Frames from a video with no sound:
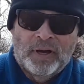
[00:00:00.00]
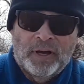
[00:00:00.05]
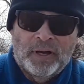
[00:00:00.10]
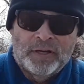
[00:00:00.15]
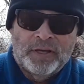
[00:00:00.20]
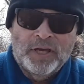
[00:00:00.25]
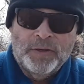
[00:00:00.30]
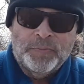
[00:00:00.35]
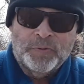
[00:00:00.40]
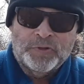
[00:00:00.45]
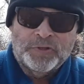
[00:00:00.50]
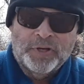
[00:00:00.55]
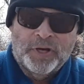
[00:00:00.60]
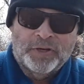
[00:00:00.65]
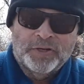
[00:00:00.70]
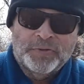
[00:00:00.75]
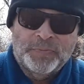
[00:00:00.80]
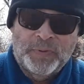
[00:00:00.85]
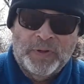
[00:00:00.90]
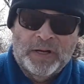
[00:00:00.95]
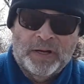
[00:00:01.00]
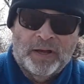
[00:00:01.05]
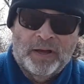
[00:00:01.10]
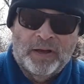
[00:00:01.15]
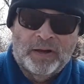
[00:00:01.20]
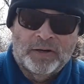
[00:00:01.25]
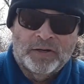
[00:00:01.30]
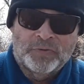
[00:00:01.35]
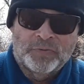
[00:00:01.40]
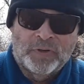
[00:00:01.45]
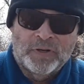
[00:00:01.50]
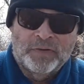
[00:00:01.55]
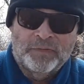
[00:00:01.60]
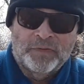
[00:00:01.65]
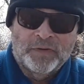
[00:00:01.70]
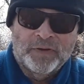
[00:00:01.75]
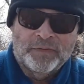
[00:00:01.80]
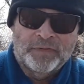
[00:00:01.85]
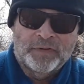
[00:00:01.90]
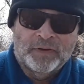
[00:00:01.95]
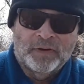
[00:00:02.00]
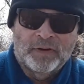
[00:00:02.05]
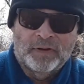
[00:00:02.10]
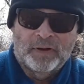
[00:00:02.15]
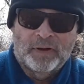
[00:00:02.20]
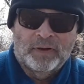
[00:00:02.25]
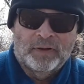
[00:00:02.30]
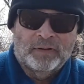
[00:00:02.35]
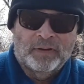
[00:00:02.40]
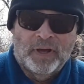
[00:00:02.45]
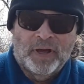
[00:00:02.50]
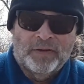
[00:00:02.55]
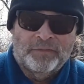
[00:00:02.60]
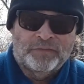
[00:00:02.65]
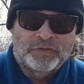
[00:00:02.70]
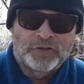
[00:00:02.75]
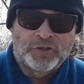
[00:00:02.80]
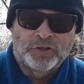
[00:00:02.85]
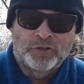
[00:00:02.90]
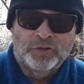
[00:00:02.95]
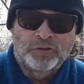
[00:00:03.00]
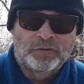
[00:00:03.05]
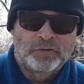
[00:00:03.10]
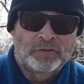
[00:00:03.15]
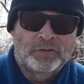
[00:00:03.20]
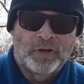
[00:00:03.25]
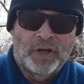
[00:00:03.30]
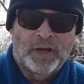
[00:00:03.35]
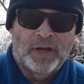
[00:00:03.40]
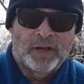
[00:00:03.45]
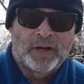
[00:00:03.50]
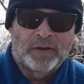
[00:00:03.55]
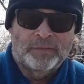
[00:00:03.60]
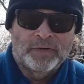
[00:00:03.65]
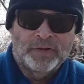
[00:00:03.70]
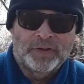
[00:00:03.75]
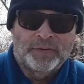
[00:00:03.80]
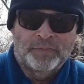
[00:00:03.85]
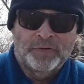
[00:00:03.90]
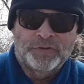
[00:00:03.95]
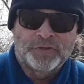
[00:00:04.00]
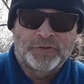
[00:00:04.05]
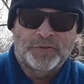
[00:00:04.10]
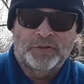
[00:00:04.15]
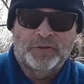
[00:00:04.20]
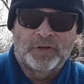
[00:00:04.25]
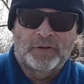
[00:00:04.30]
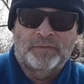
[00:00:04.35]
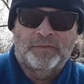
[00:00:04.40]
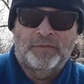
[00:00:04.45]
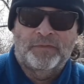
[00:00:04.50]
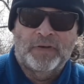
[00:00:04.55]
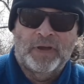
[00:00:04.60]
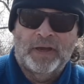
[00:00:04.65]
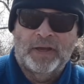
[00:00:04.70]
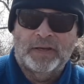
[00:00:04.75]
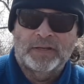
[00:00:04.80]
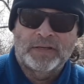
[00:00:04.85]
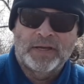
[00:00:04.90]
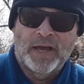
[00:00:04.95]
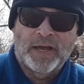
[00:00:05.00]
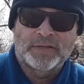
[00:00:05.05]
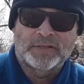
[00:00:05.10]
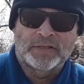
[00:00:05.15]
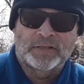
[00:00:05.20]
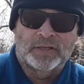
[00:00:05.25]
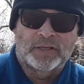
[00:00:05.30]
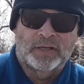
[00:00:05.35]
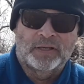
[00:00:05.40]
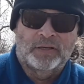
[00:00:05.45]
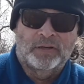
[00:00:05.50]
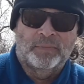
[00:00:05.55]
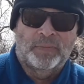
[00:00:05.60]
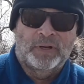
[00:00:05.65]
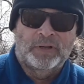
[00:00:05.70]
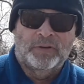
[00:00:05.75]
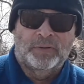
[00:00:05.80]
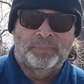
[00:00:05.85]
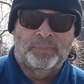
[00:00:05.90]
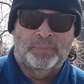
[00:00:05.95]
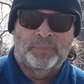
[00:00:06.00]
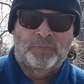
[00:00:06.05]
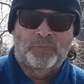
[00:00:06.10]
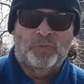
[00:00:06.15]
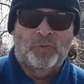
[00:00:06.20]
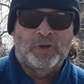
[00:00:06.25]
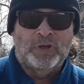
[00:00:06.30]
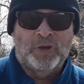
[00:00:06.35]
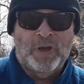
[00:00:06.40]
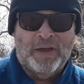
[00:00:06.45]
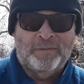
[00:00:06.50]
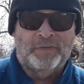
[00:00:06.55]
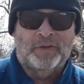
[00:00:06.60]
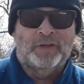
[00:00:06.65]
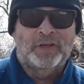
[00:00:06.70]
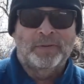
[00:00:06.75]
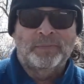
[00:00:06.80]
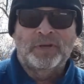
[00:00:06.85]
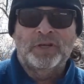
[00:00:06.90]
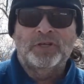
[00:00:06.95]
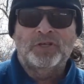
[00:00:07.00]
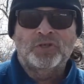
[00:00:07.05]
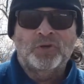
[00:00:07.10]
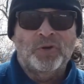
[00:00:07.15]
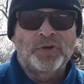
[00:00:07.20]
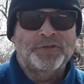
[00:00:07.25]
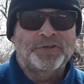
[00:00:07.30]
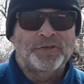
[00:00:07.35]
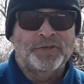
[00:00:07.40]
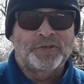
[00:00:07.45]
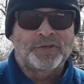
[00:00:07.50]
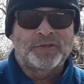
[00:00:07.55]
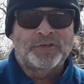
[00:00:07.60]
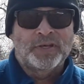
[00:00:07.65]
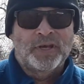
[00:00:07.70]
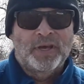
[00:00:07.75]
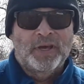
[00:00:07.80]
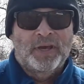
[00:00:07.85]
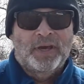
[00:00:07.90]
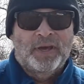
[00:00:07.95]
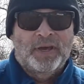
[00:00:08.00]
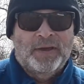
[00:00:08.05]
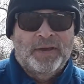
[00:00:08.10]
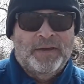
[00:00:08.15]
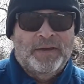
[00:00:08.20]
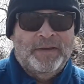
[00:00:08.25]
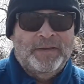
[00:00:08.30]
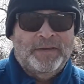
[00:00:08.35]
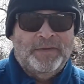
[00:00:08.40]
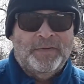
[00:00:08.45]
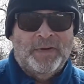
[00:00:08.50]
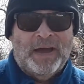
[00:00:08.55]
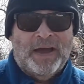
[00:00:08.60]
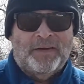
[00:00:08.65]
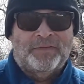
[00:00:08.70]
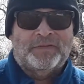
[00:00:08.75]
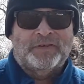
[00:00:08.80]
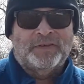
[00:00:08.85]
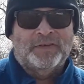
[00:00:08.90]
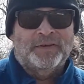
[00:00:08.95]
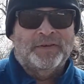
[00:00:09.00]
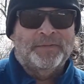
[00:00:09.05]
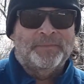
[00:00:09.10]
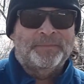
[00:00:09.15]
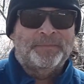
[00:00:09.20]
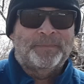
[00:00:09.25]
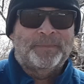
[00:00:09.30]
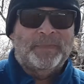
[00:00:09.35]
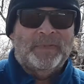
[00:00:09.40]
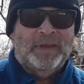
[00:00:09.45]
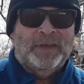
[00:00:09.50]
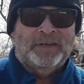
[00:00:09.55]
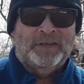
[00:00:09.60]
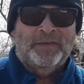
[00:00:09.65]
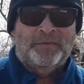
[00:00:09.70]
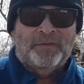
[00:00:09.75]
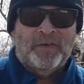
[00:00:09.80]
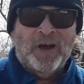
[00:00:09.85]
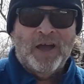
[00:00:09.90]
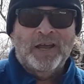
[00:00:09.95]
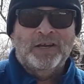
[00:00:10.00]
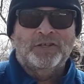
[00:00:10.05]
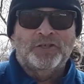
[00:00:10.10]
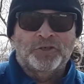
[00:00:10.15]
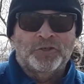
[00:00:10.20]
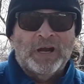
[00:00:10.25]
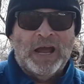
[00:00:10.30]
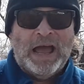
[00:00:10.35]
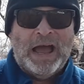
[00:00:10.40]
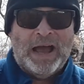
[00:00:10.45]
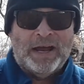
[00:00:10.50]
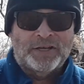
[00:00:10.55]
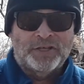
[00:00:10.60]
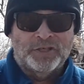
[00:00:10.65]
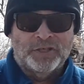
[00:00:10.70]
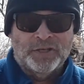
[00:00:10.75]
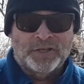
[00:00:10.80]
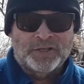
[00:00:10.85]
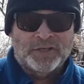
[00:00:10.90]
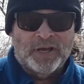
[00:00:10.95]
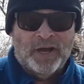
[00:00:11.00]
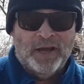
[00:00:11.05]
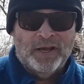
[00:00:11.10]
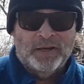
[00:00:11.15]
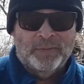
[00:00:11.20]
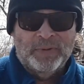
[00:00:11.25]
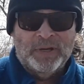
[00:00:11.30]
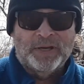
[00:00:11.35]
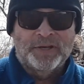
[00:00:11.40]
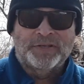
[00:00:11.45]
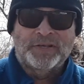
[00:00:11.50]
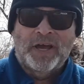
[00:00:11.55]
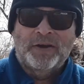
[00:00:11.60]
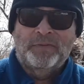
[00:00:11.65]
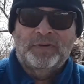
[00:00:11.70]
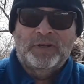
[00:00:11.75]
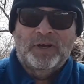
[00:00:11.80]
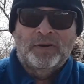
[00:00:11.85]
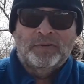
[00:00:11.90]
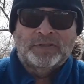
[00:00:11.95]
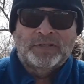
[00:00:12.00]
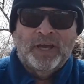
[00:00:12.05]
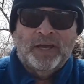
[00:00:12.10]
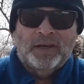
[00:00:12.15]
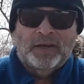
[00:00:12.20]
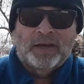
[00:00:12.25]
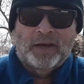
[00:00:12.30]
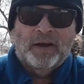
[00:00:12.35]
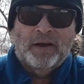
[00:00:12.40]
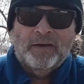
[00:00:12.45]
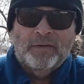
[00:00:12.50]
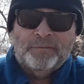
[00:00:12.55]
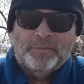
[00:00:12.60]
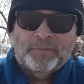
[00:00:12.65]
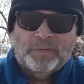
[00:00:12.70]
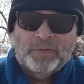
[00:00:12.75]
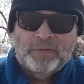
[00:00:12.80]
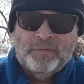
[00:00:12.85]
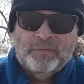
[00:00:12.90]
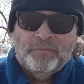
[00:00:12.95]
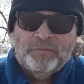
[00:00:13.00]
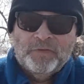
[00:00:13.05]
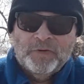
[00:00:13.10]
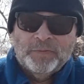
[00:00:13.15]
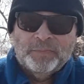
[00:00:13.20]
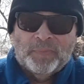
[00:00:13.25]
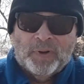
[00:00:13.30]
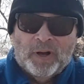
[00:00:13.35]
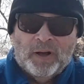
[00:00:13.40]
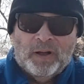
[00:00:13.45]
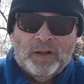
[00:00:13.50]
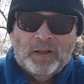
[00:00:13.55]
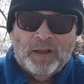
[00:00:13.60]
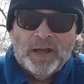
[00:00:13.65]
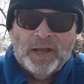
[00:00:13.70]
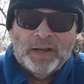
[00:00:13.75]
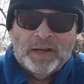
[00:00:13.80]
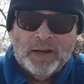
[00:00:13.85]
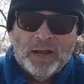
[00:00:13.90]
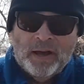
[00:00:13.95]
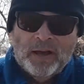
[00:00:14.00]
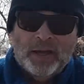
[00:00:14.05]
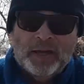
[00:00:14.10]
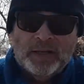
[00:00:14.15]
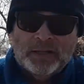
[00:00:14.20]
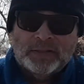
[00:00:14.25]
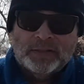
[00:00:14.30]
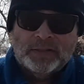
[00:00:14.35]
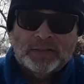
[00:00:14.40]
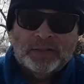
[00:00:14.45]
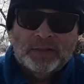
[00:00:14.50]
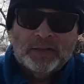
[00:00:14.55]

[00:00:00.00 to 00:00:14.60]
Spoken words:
keep your shutter speed at 125th and go to f2, and everything would just look fantastic. But when you have the limited choices, it defines your actions, kind of, because I would go take football at night